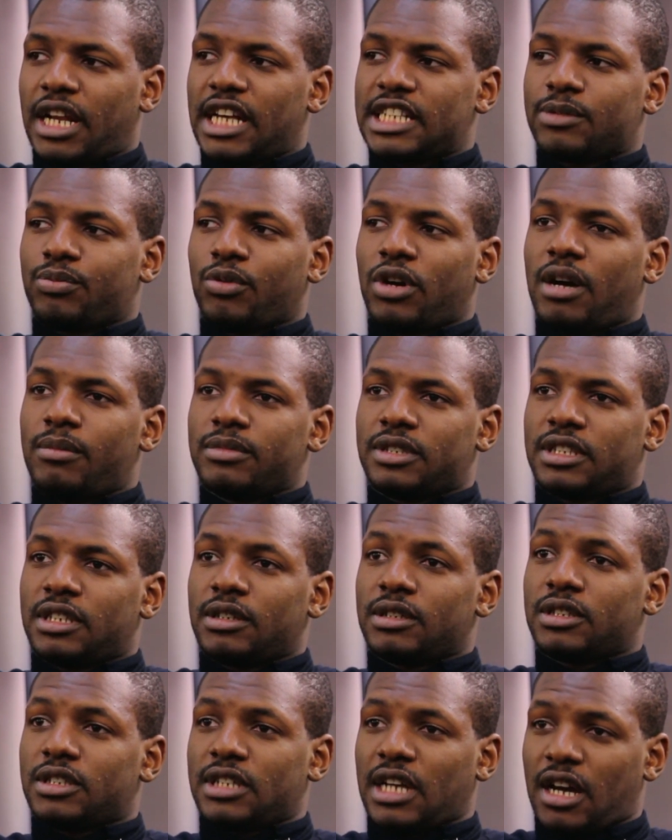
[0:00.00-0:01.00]
But that's what
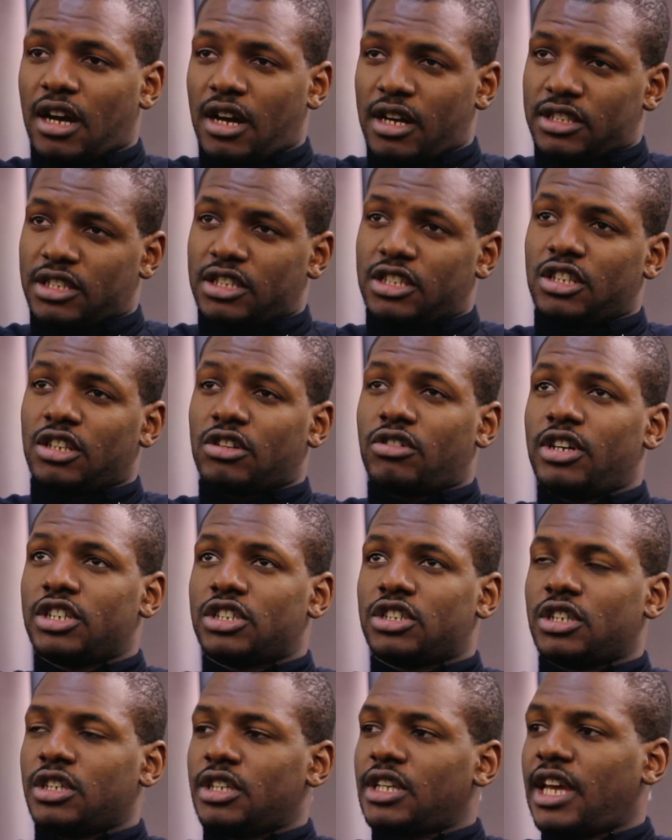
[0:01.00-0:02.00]
that answers the
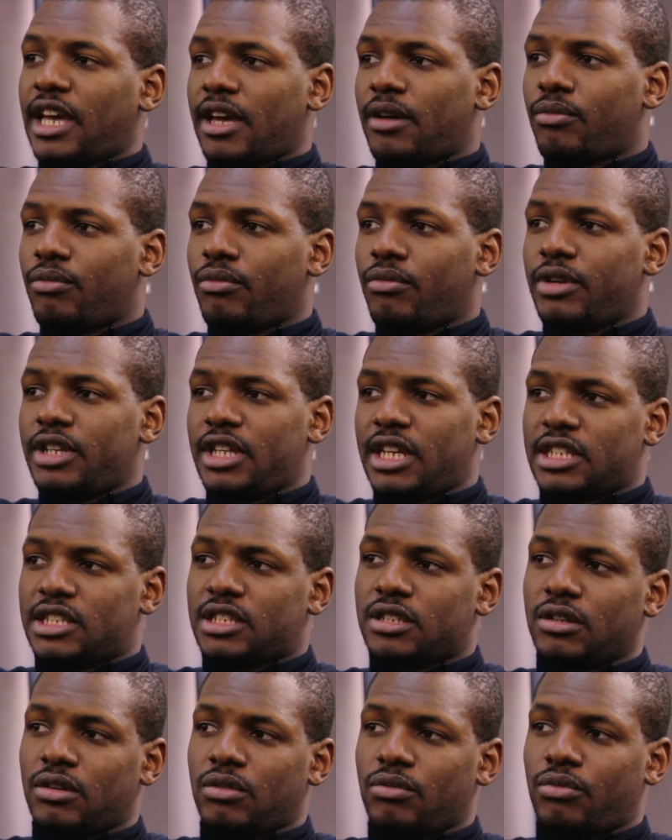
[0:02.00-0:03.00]
question. Yeah, we
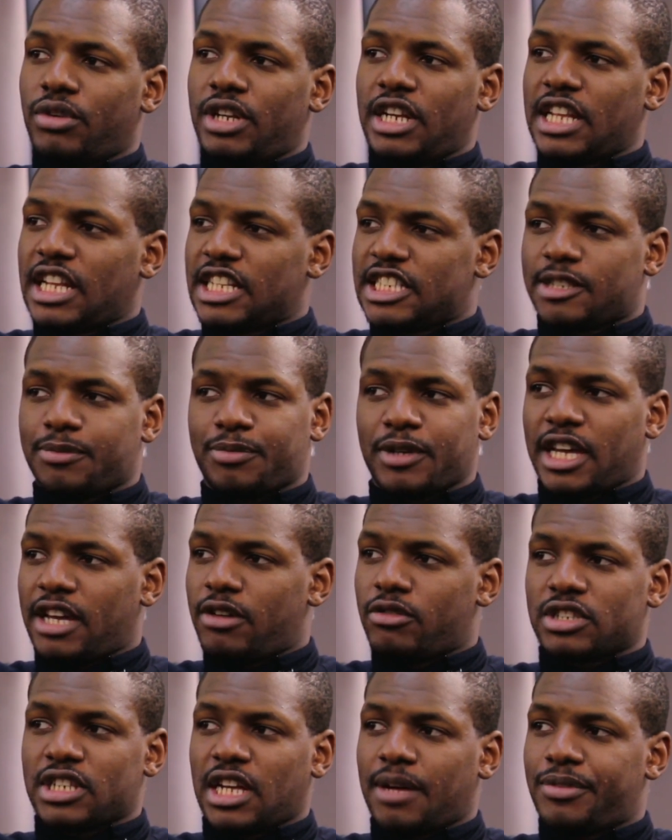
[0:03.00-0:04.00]
did. We did anticipate
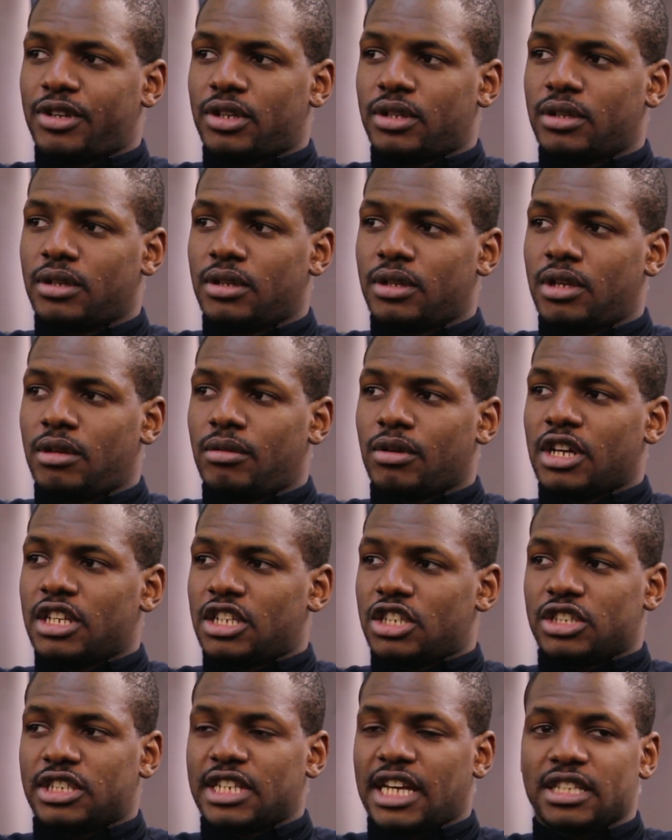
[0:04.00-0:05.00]
it was happening.
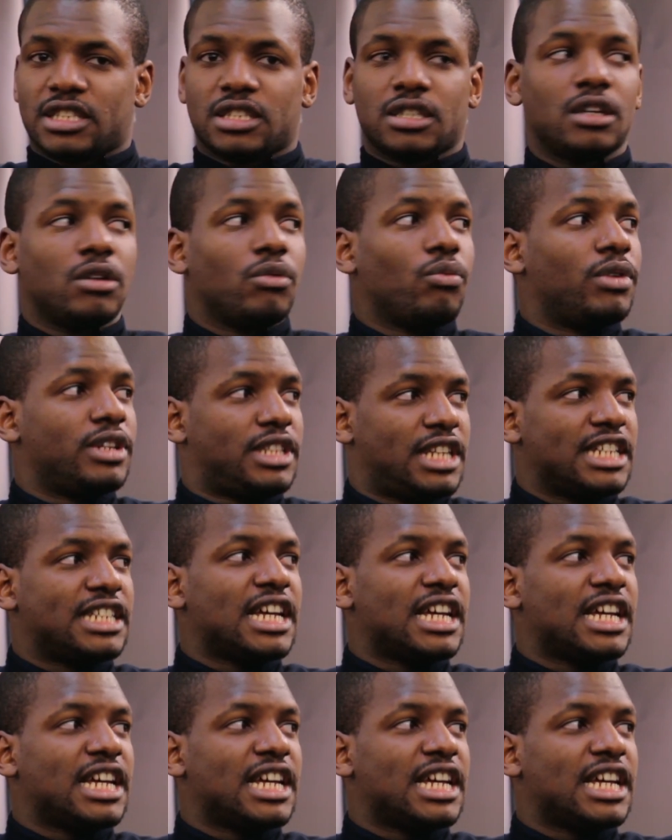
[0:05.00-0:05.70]
Like we did anticipate.